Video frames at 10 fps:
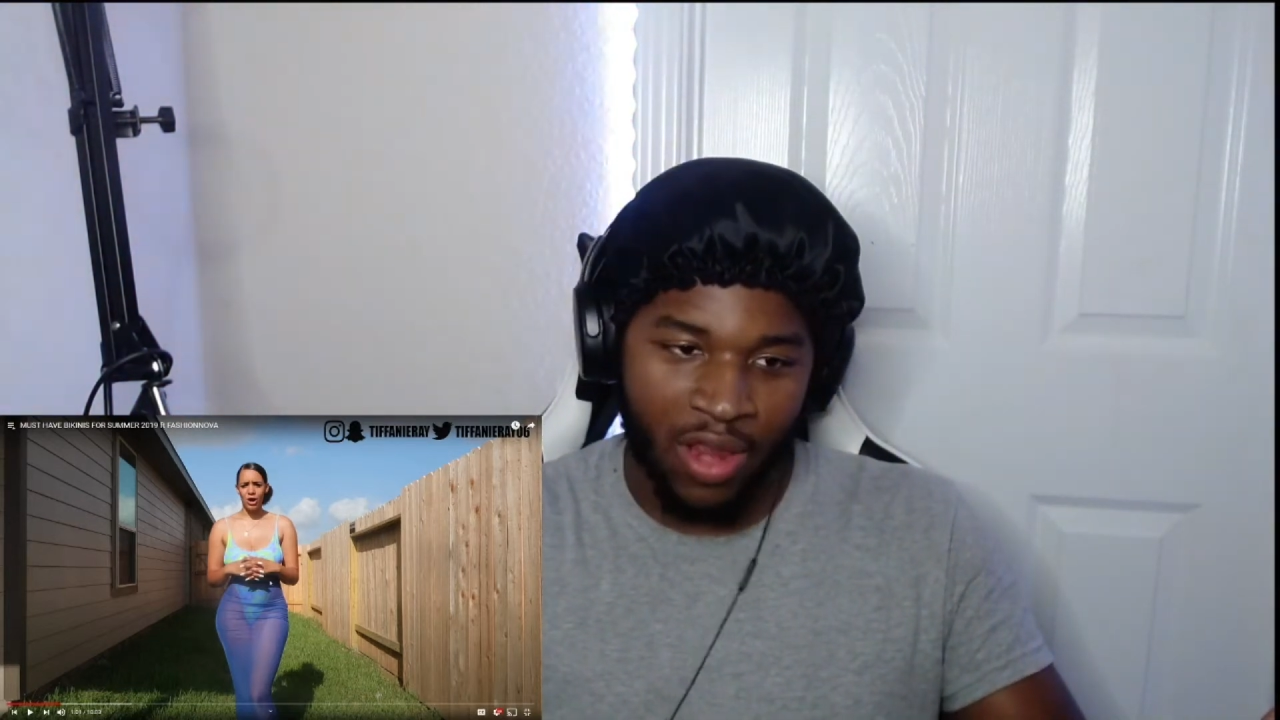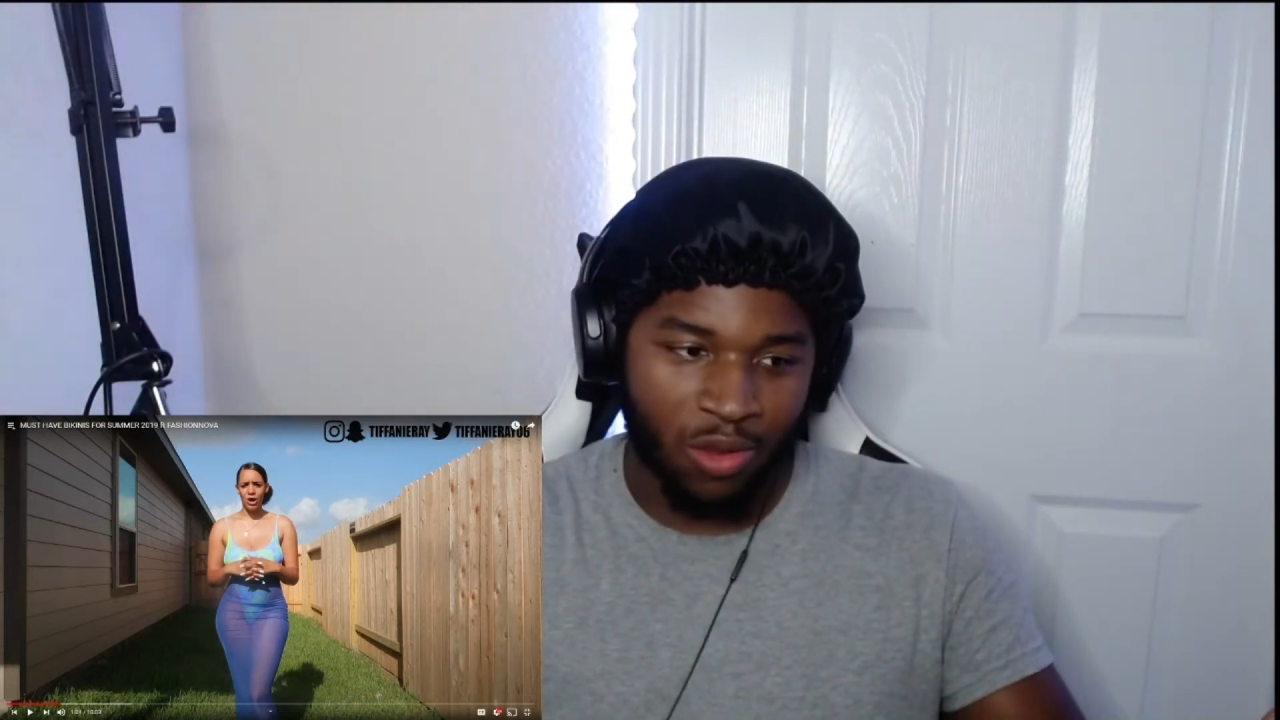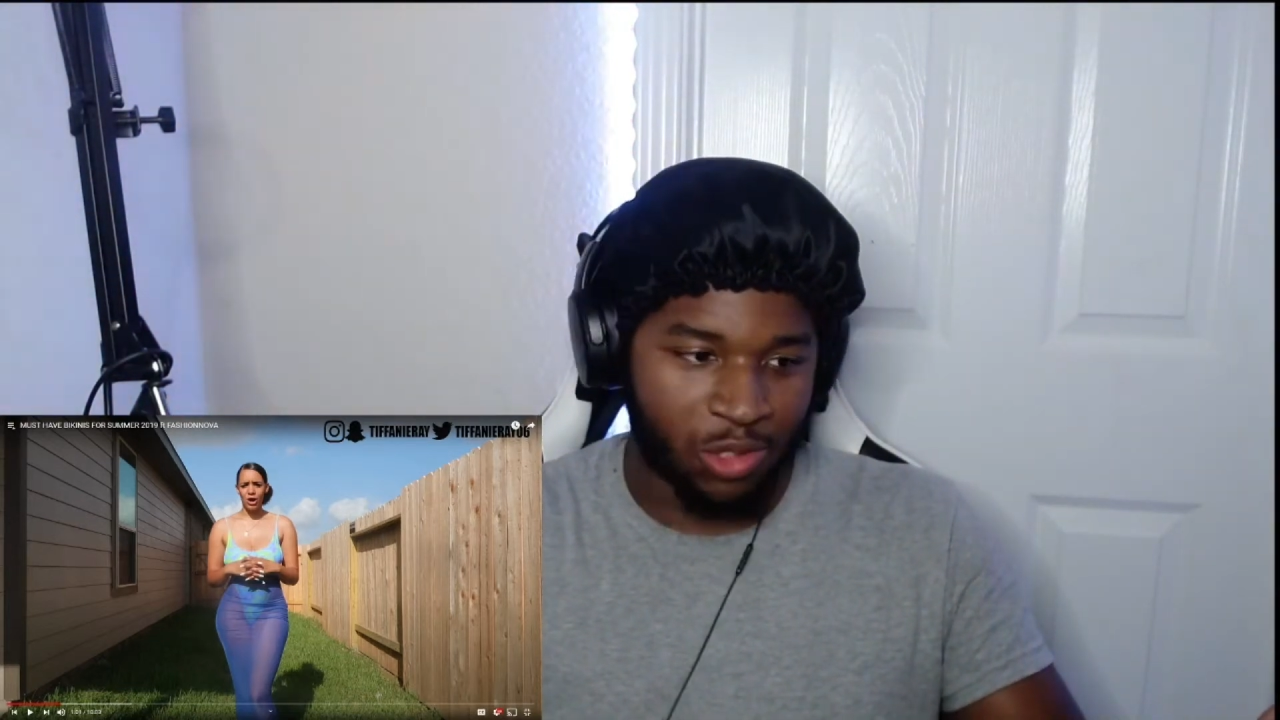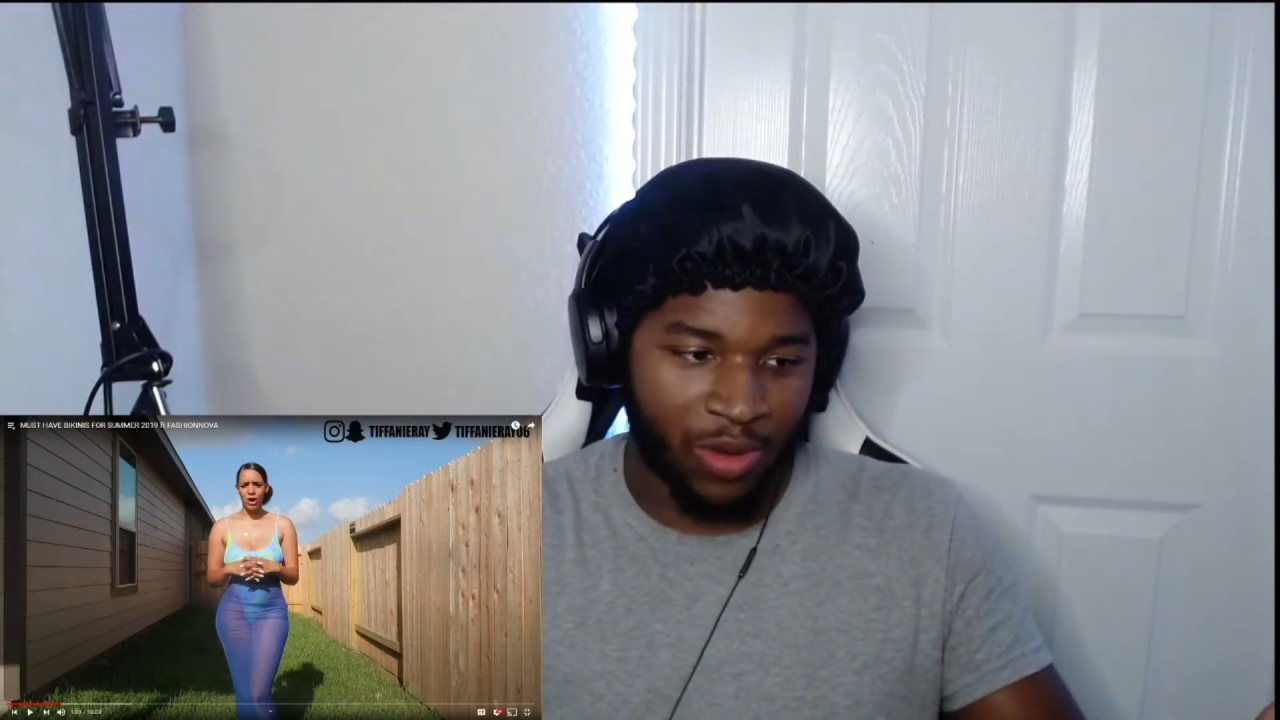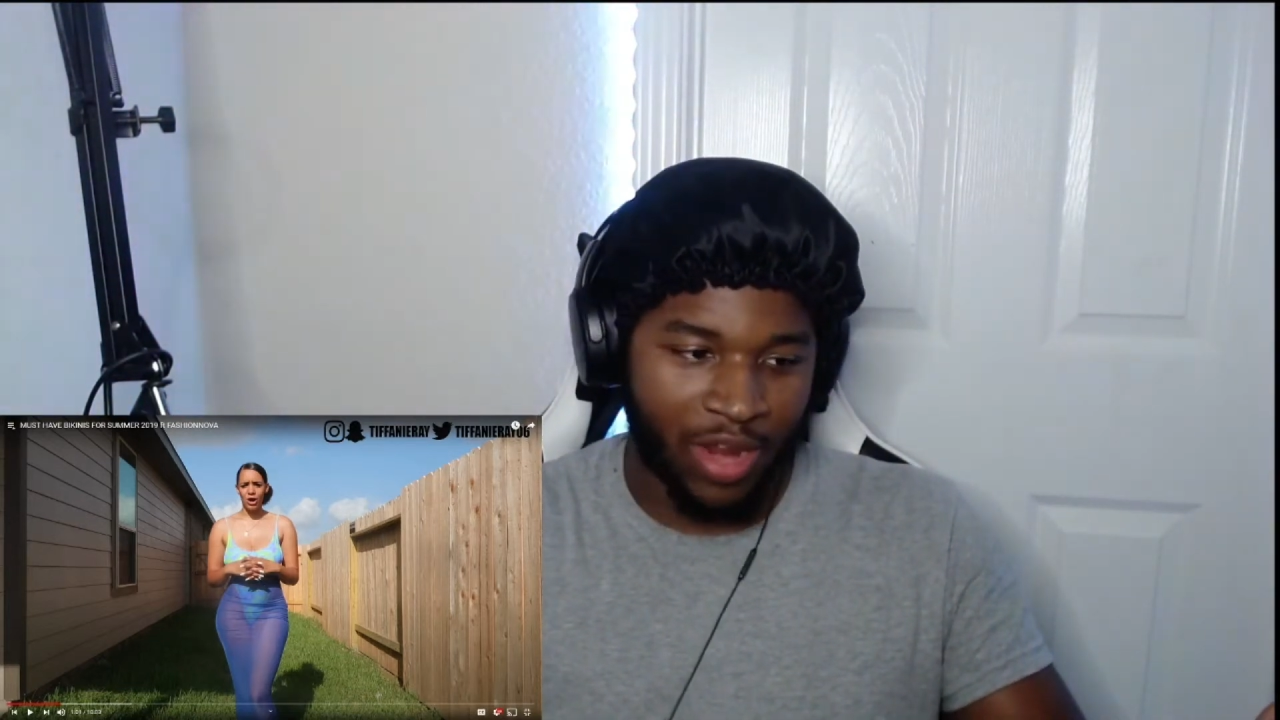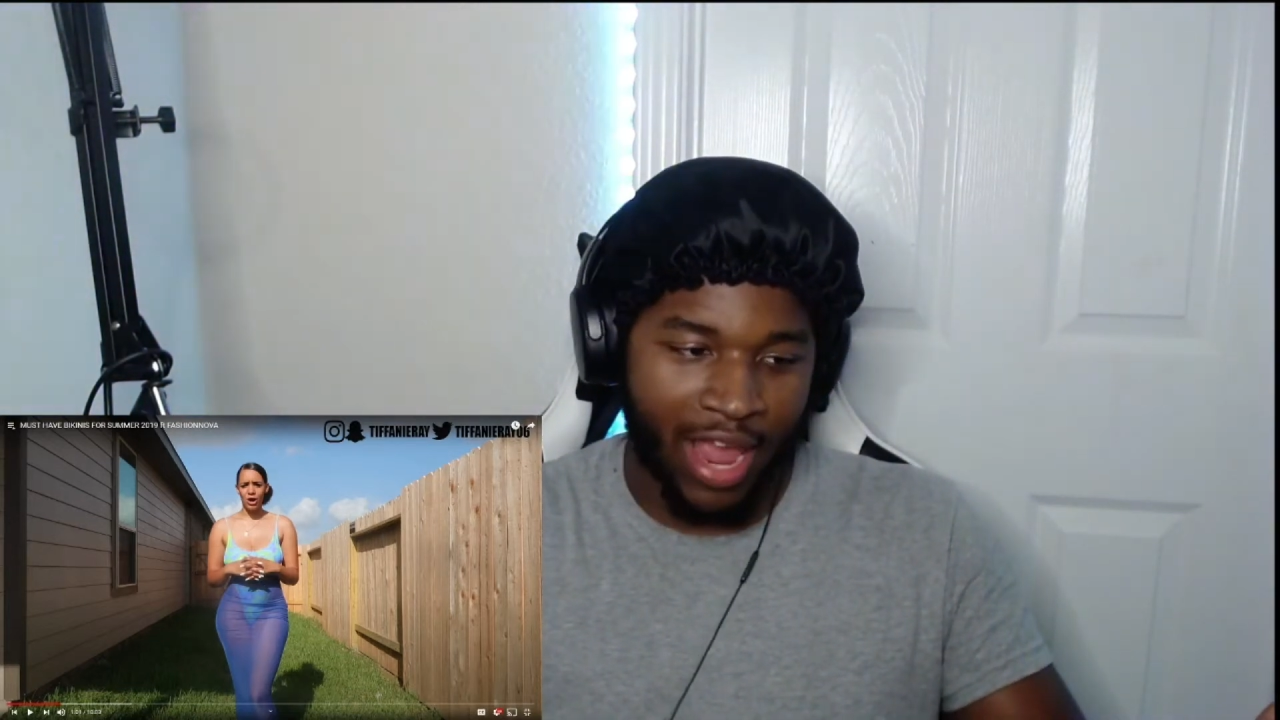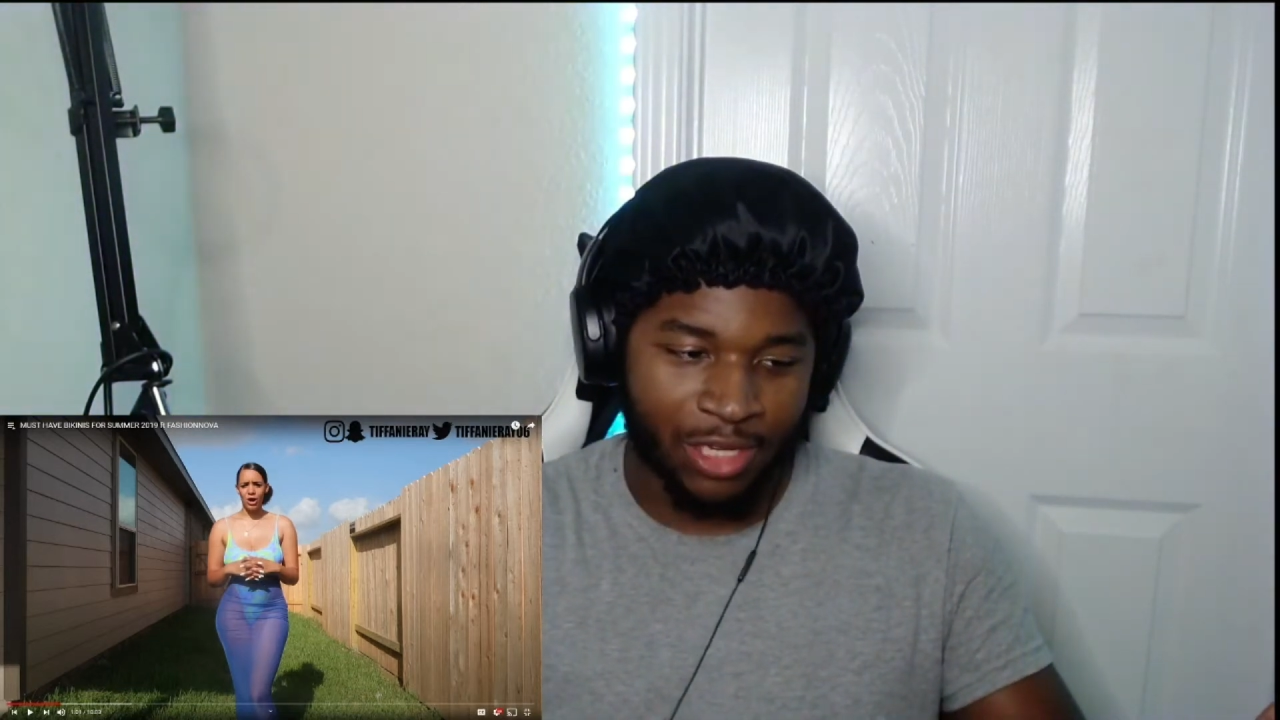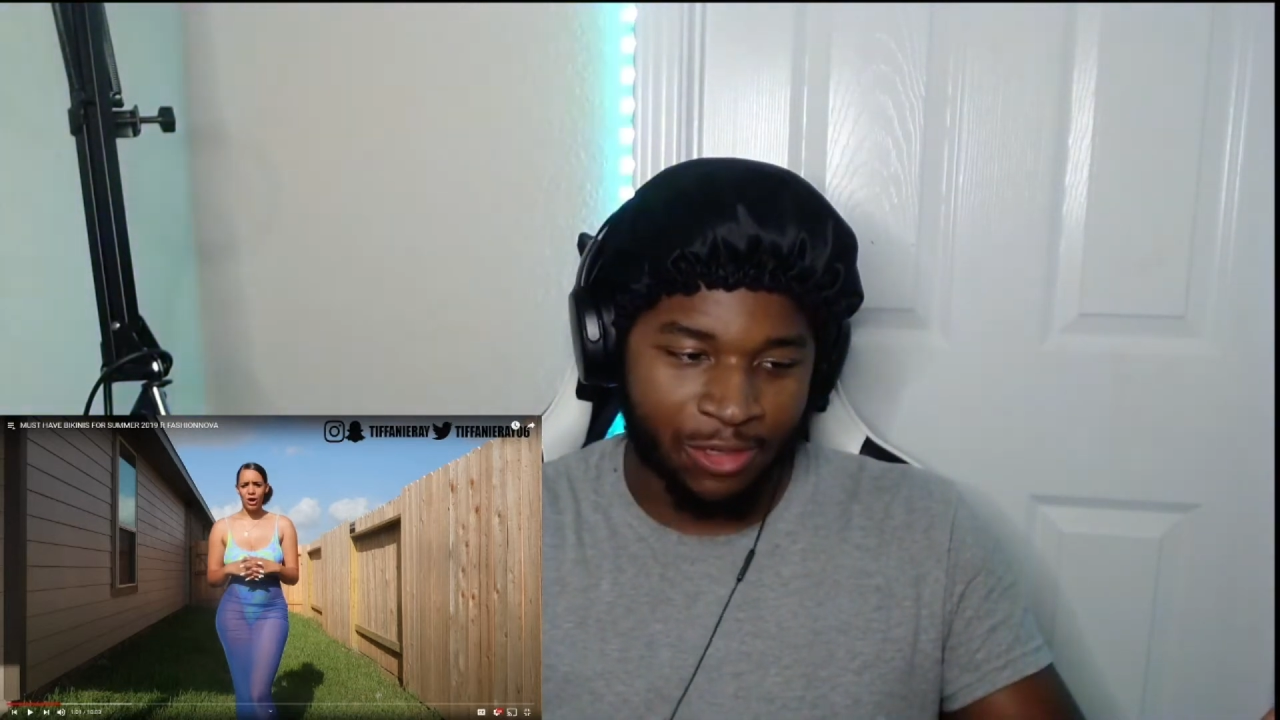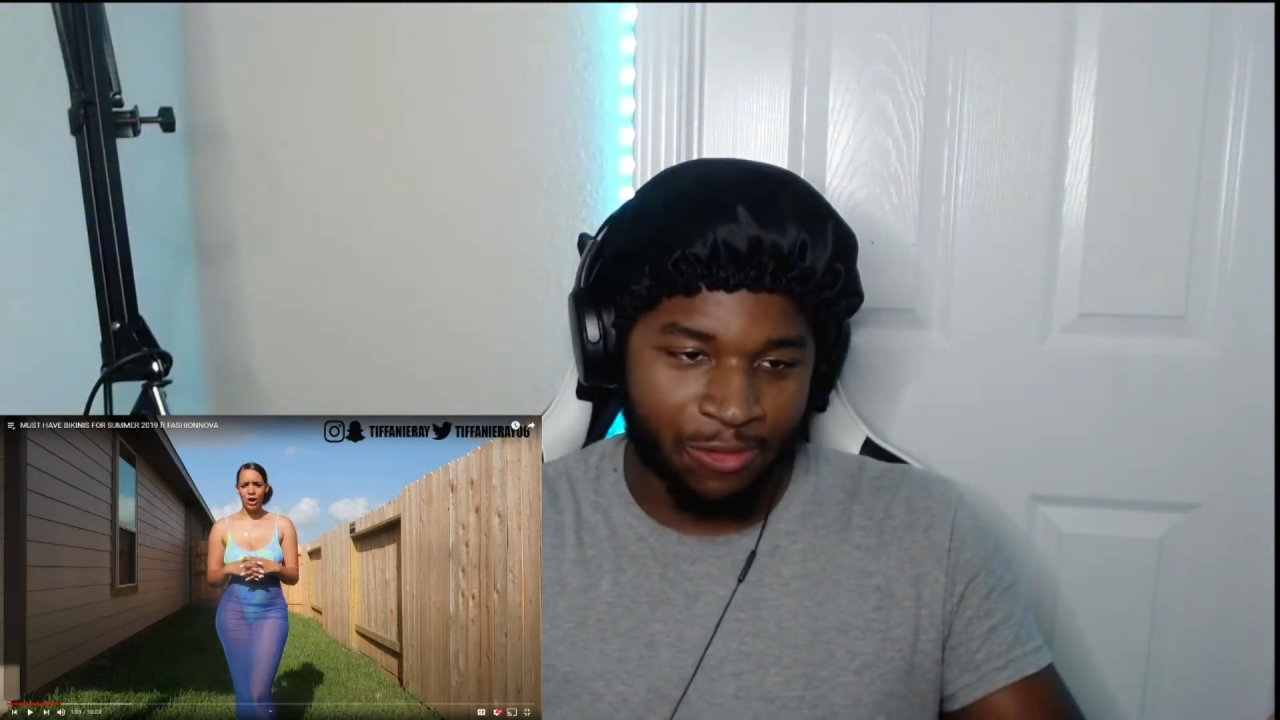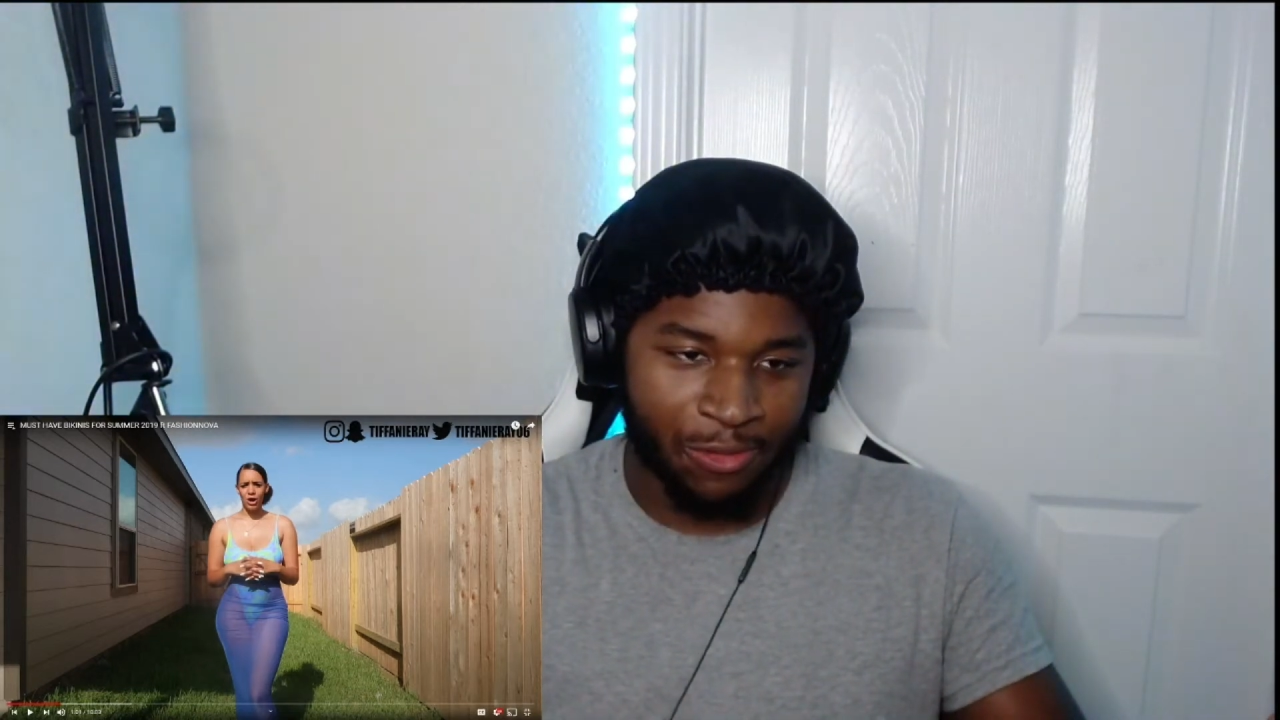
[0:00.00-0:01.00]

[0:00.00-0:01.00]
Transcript: to react to.